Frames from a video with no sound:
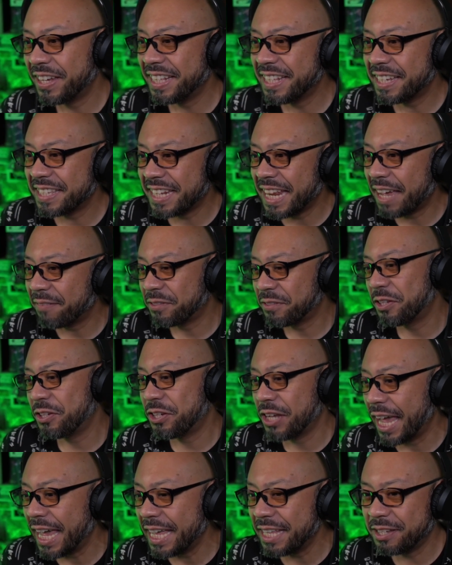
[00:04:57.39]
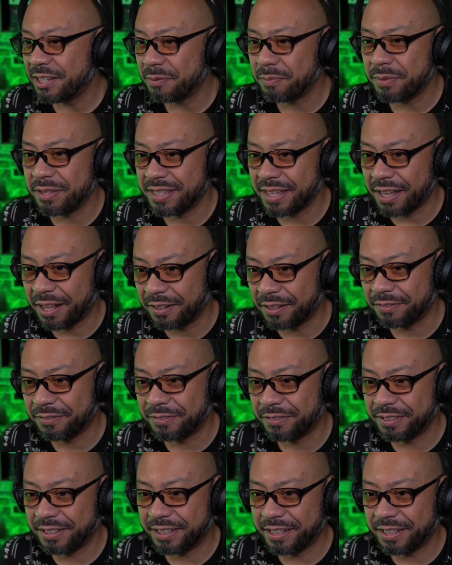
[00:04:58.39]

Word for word: he doesn't have to change himself,